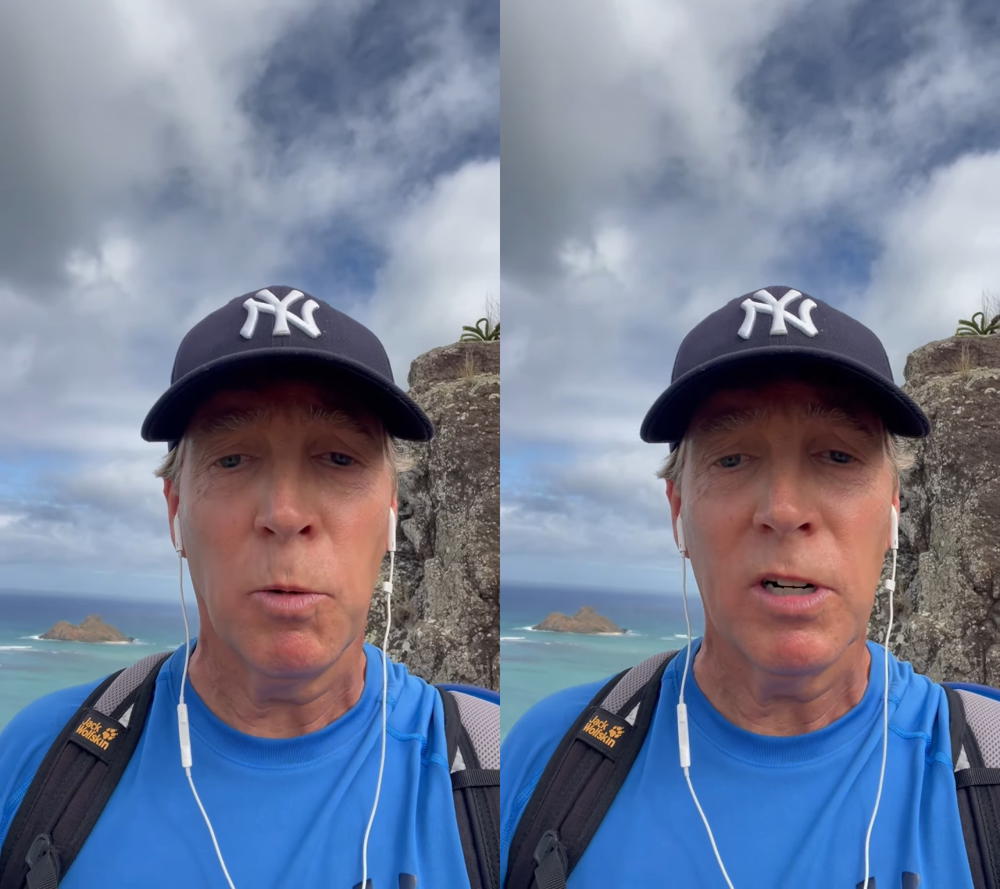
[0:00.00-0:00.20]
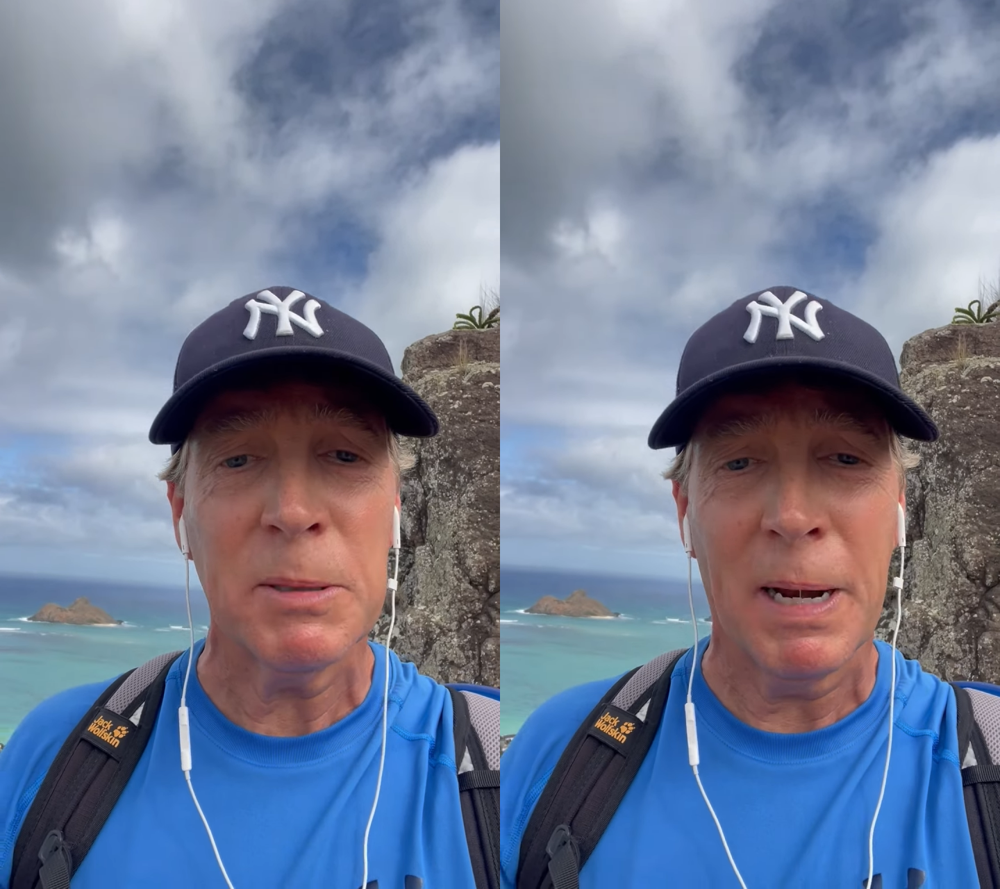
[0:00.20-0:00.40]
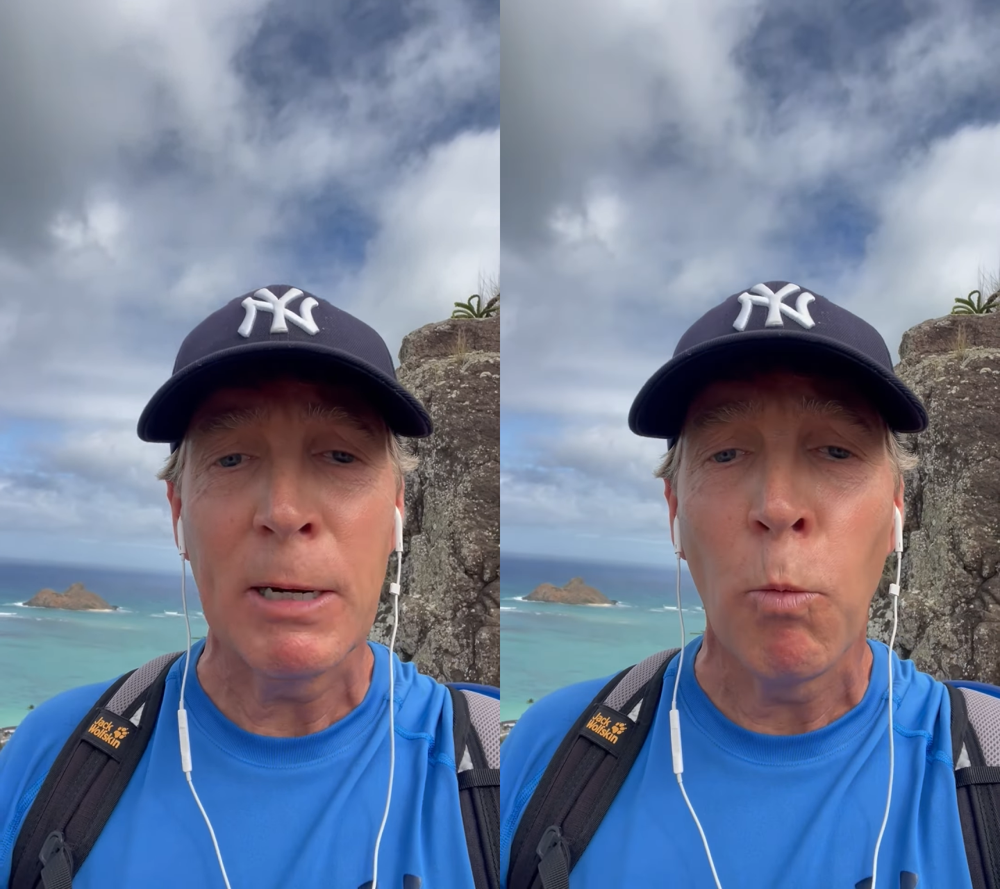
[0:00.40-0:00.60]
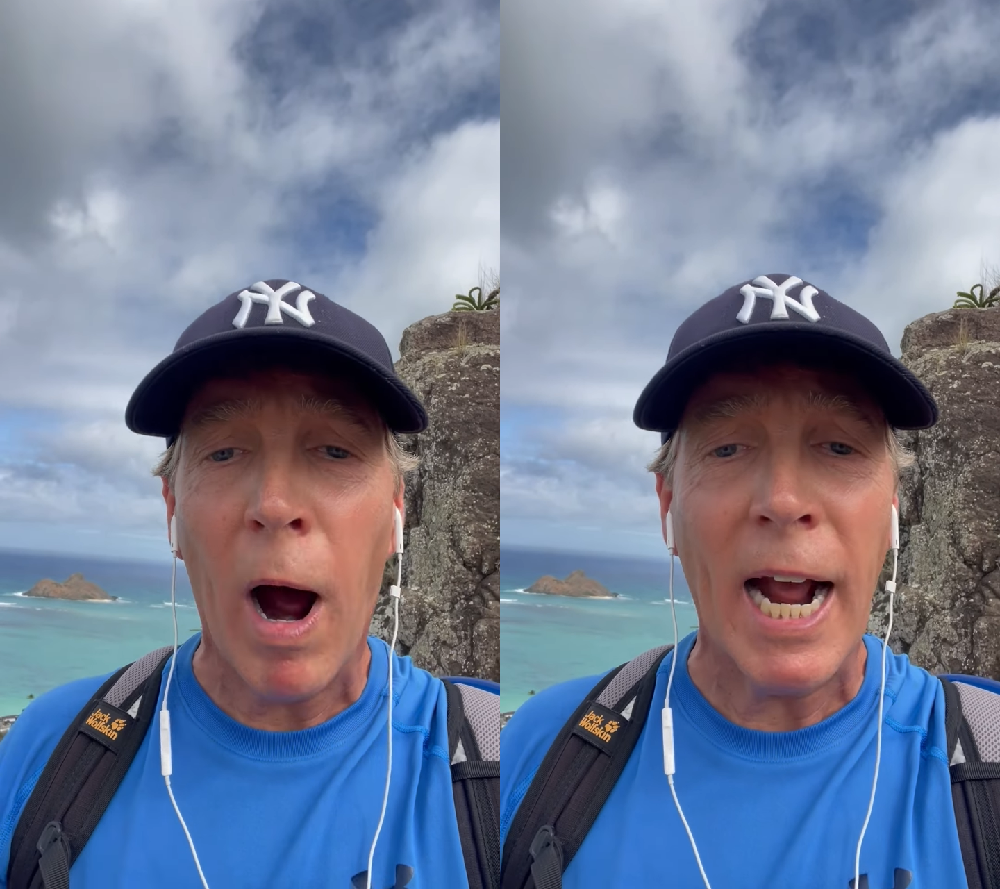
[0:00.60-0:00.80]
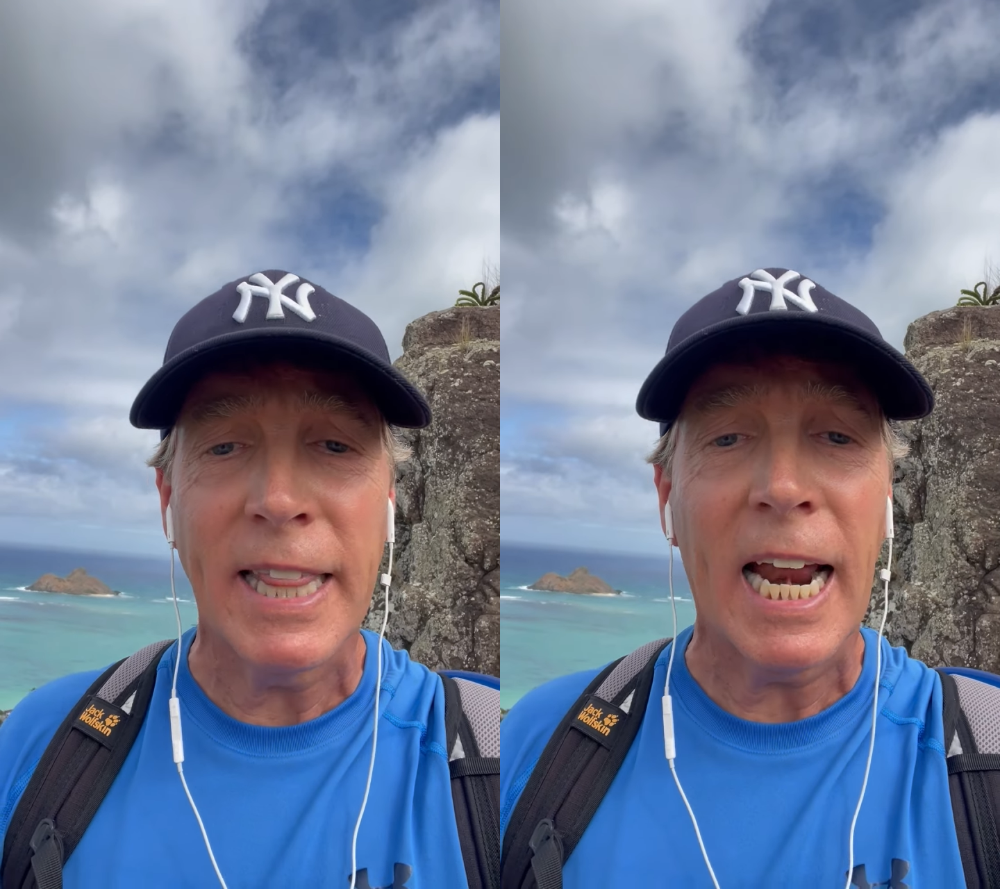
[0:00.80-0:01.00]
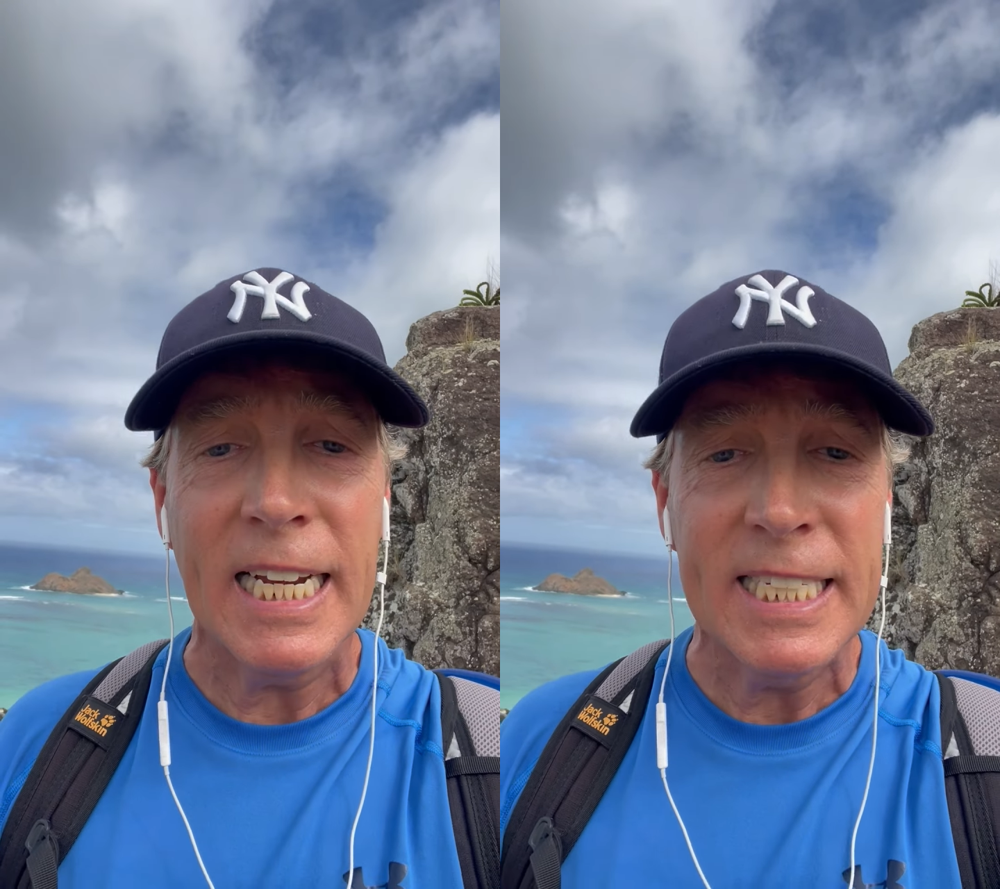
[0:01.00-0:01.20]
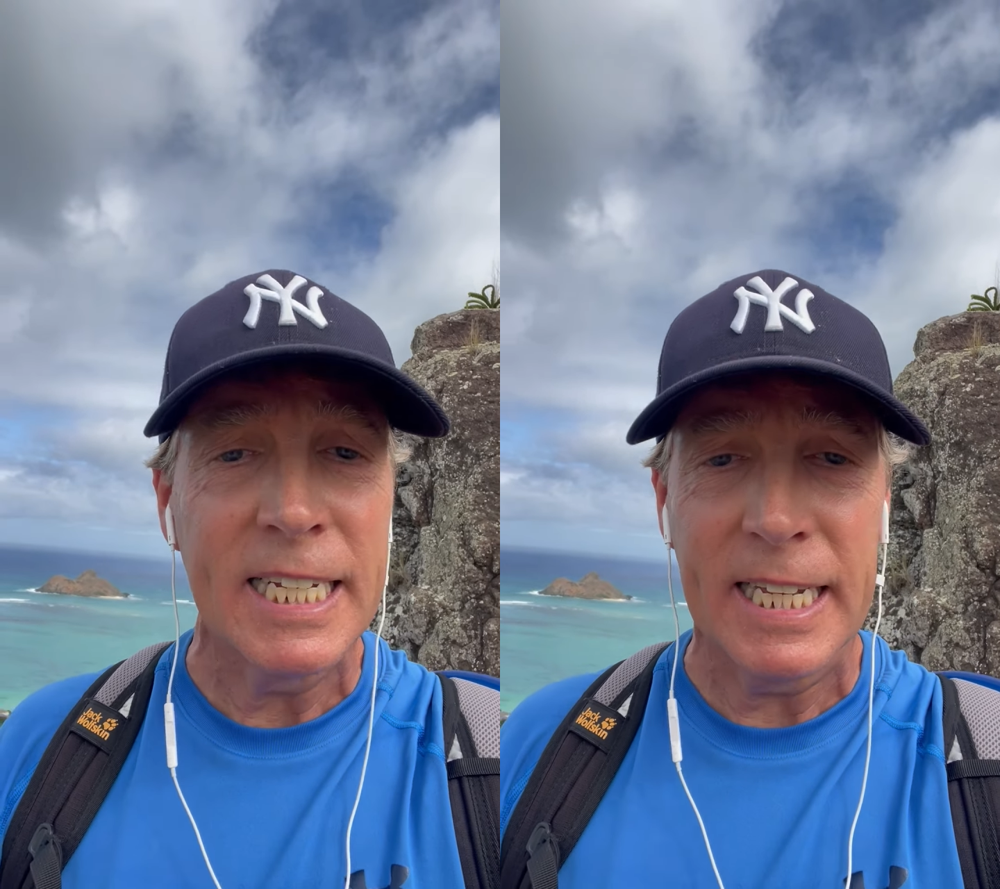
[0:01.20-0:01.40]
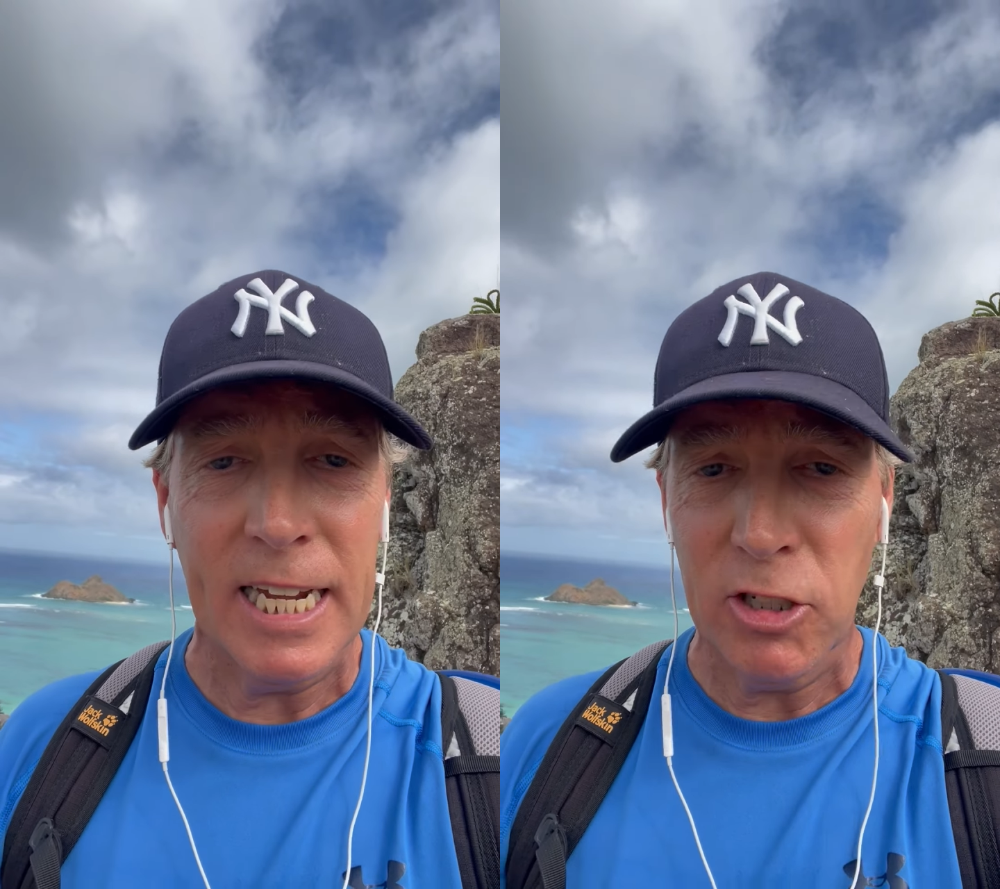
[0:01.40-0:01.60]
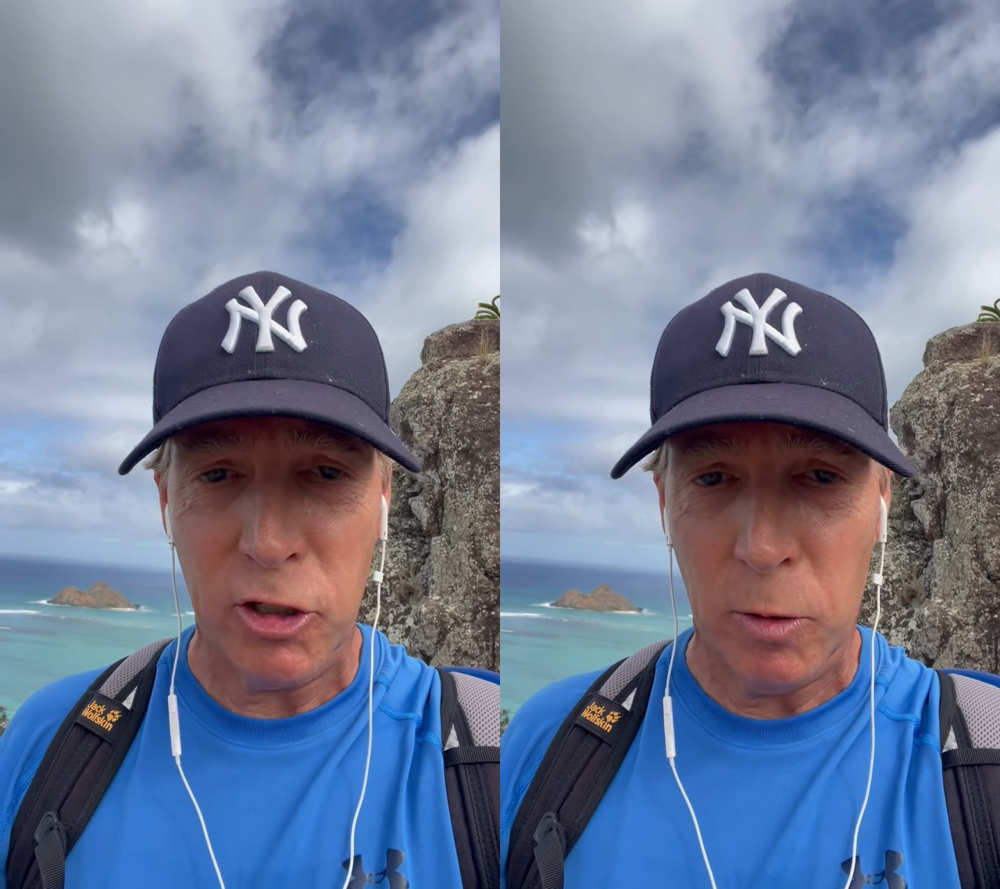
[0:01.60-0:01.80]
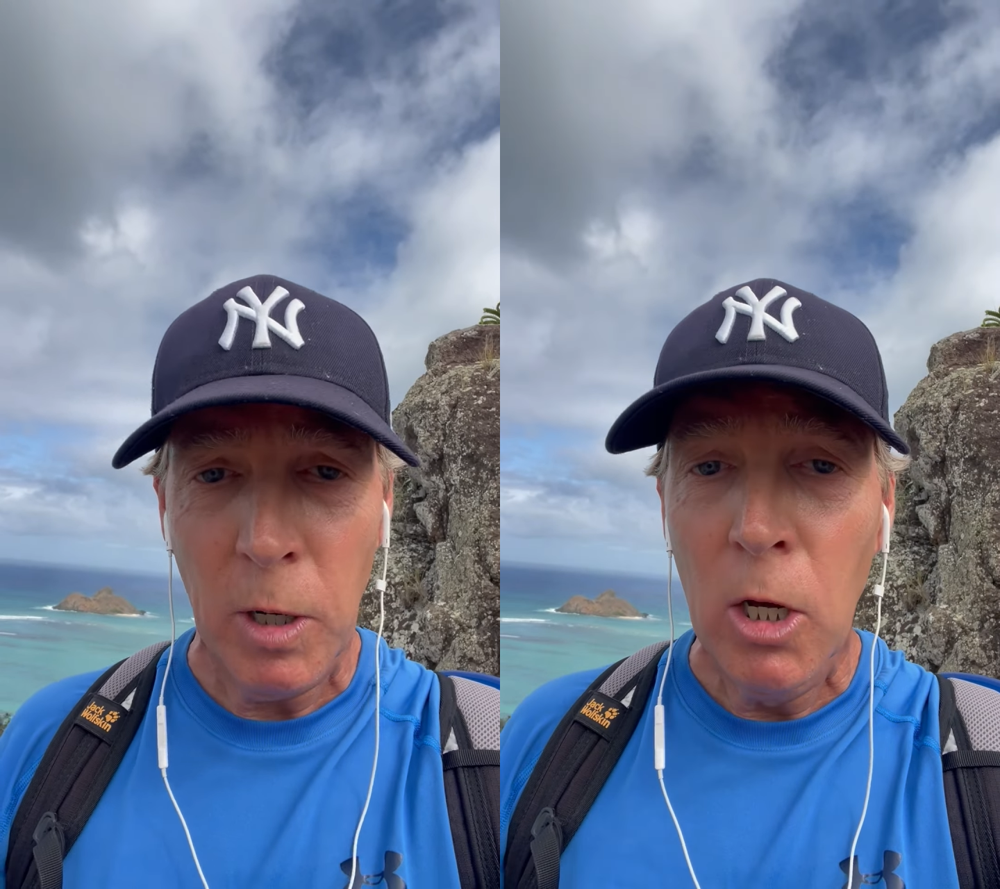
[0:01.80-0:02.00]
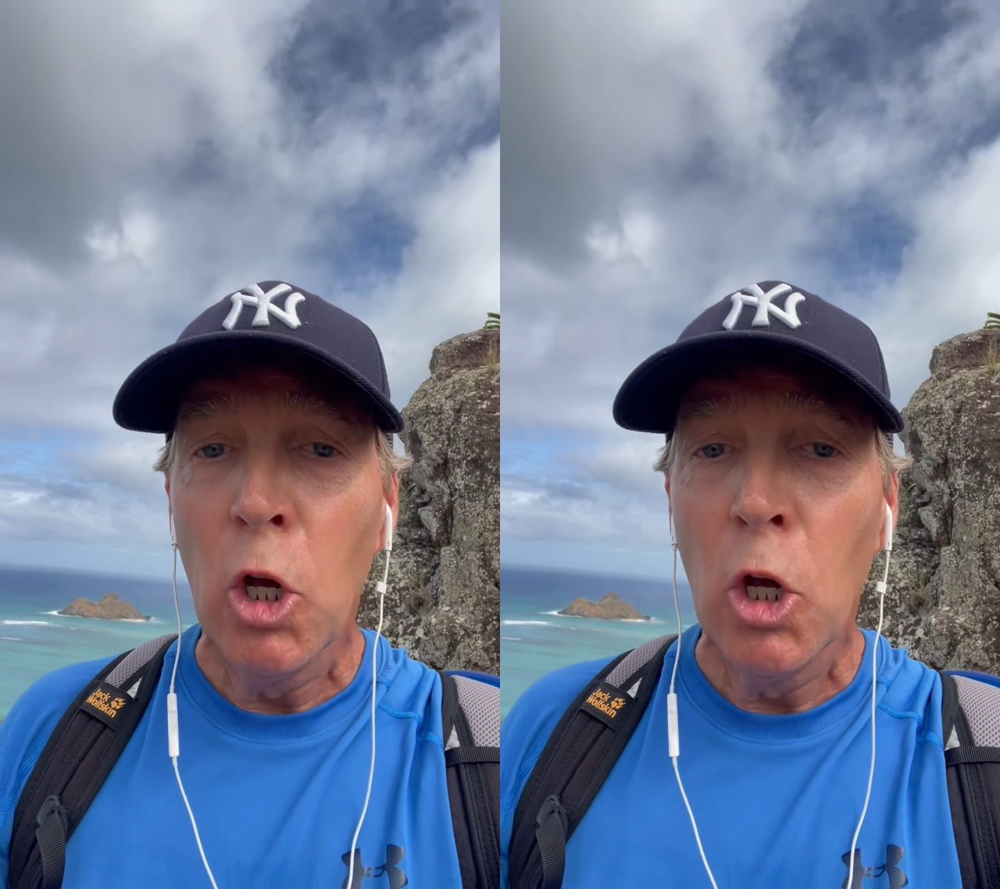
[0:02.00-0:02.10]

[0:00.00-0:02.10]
We'll explain why that isn't the issue.